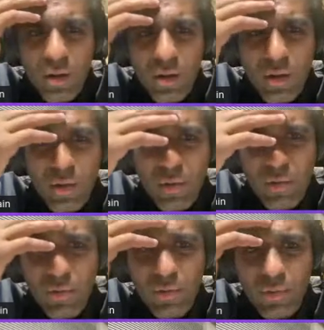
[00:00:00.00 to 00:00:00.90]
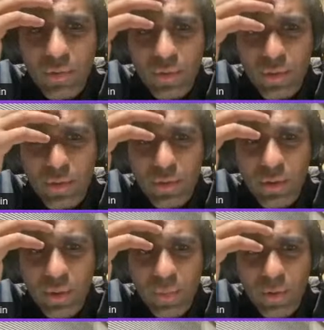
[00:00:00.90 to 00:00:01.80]
local storage,
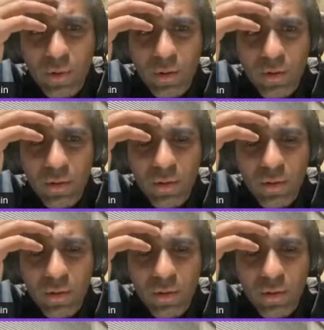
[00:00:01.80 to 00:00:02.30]
that one.